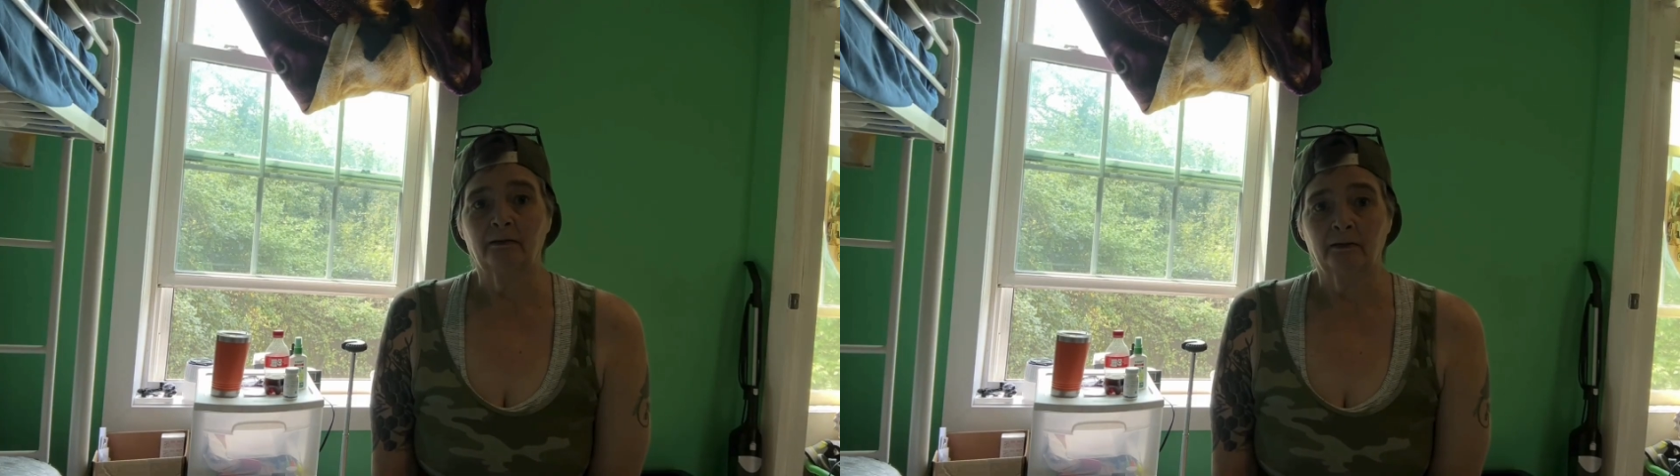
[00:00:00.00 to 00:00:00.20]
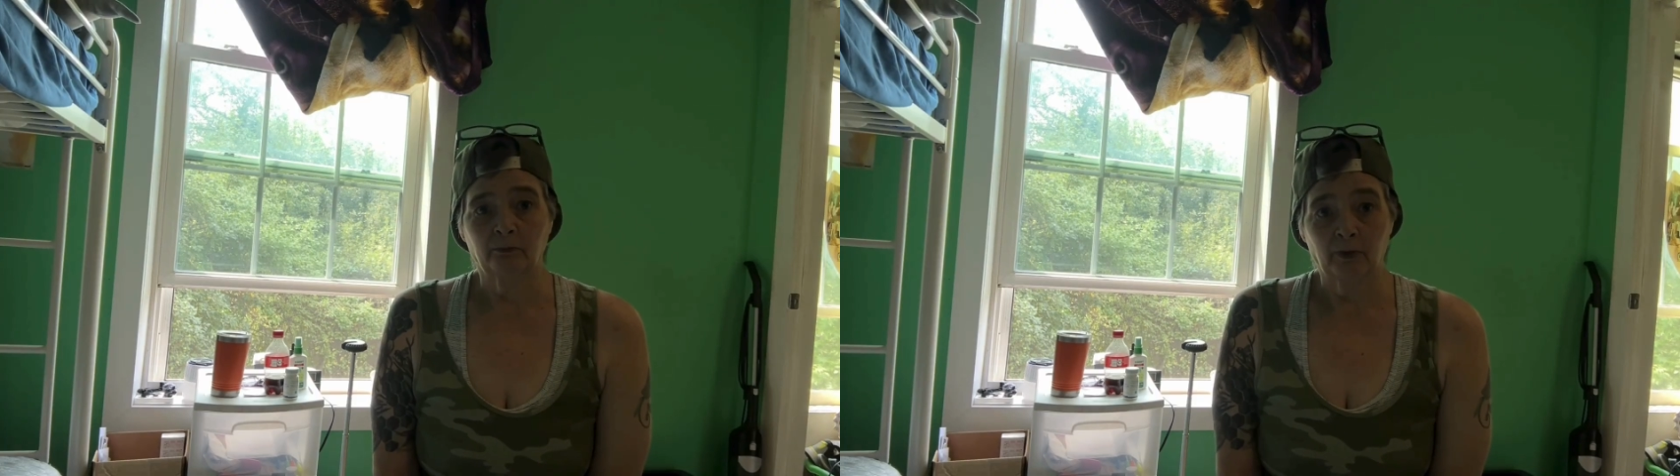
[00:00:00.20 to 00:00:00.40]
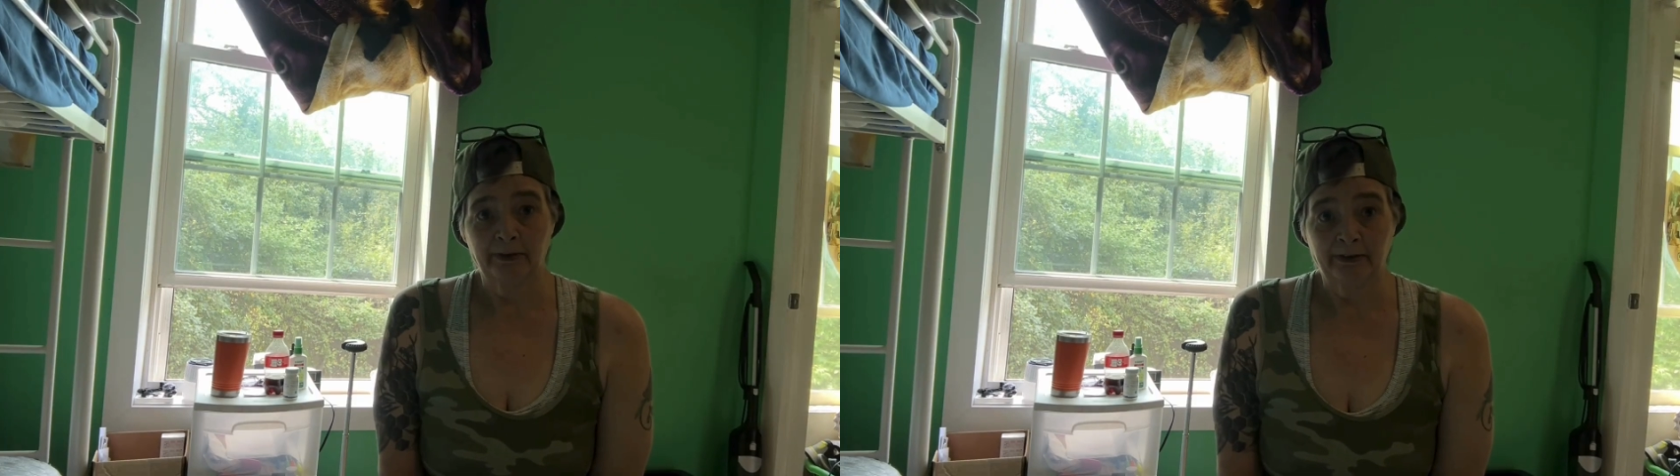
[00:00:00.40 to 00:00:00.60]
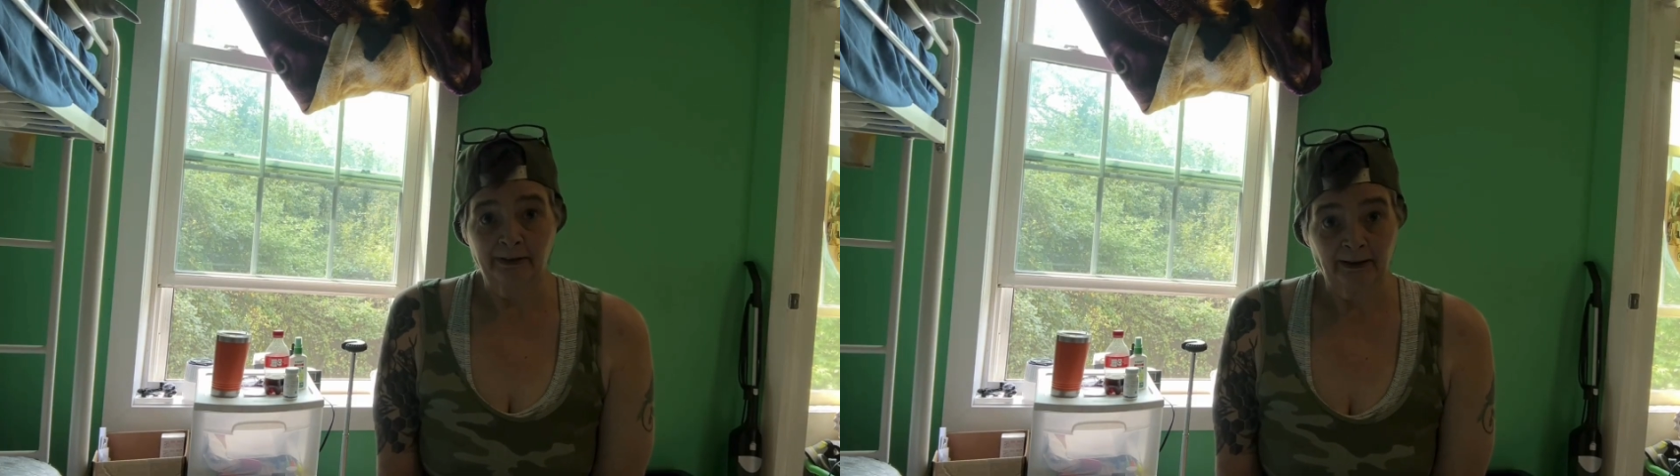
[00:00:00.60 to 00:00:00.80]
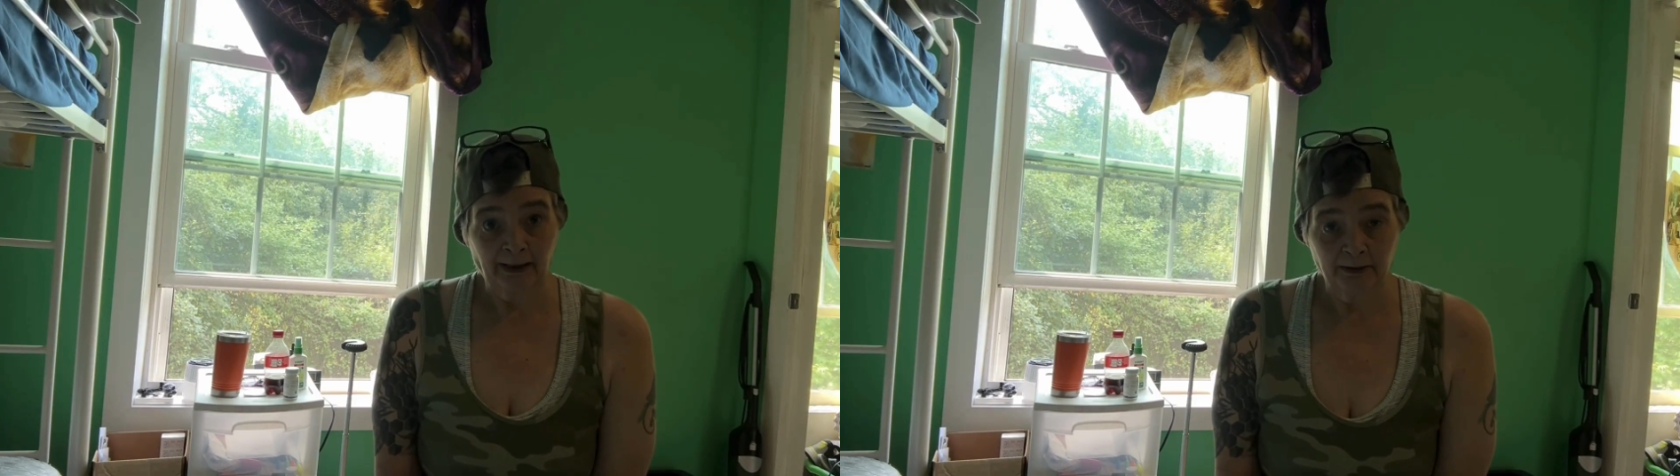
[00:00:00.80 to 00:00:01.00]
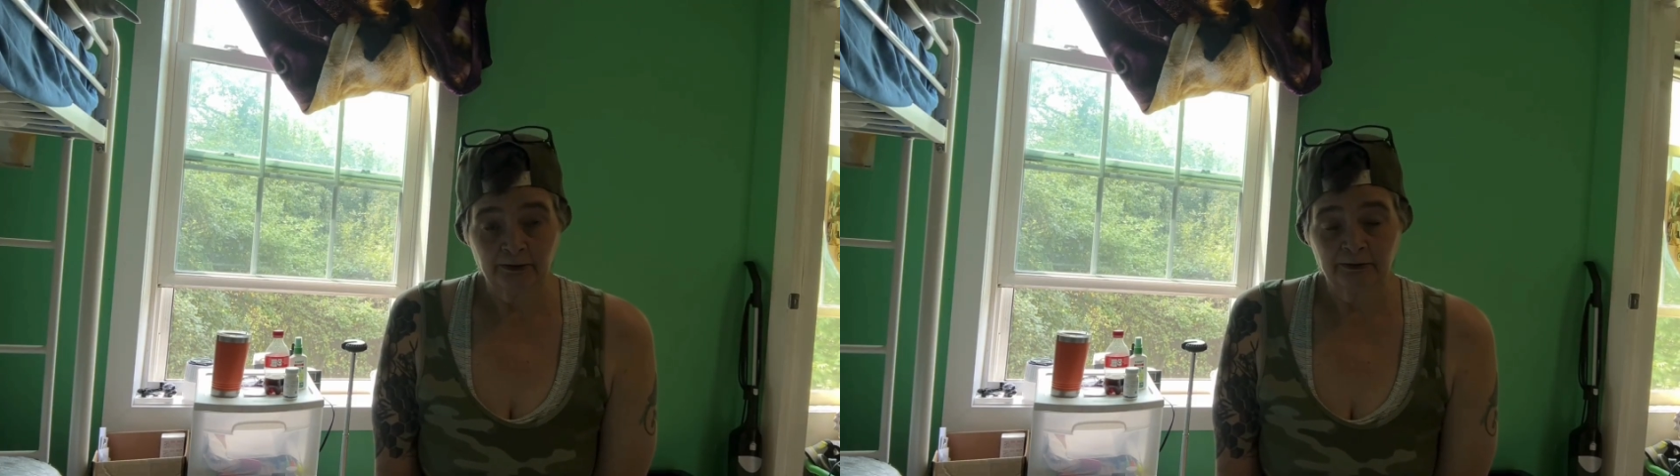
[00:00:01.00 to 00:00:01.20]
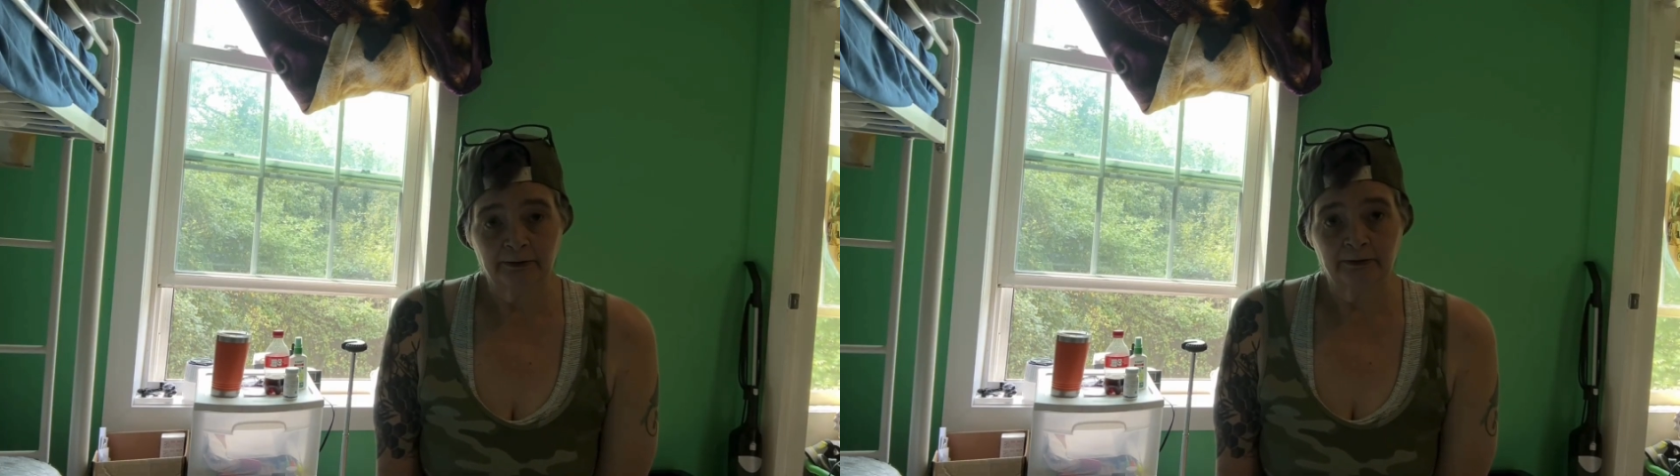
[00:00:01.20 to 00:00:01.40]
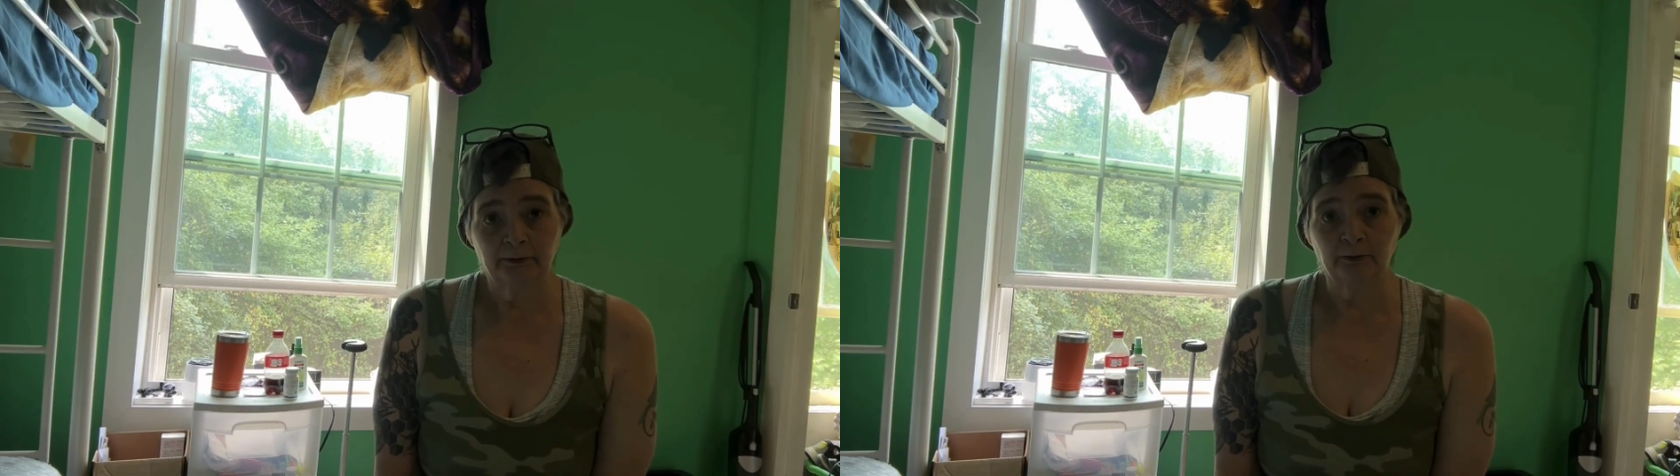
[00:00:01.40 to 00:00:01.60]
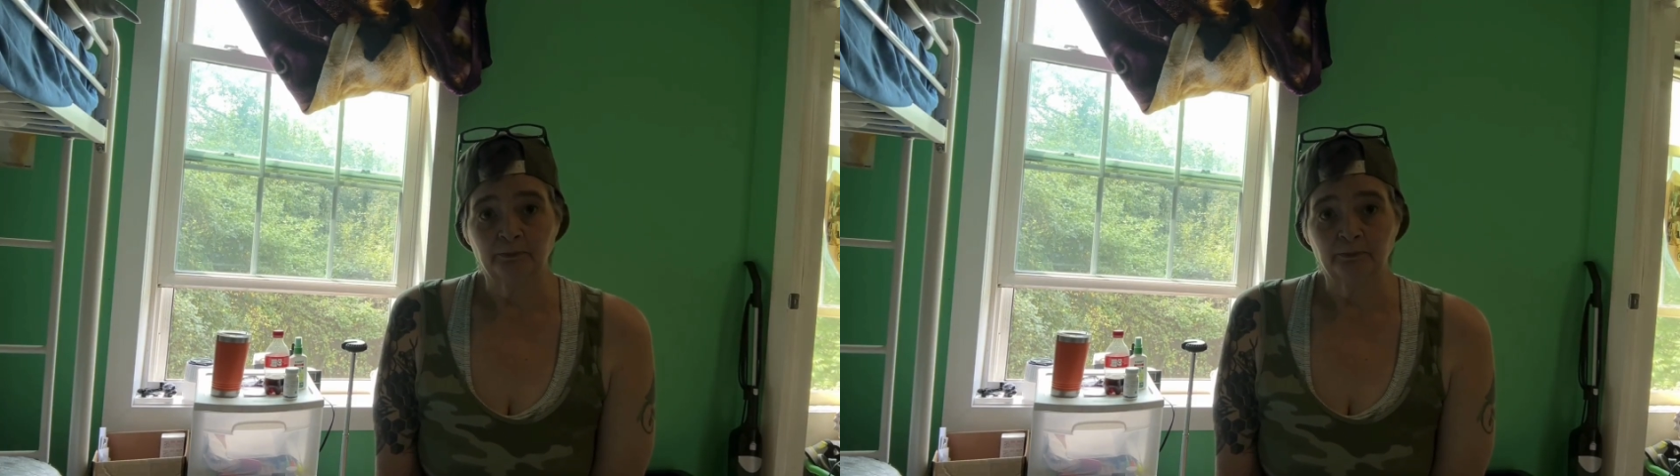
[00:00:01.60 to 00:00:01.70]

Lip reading: of what it can actually do.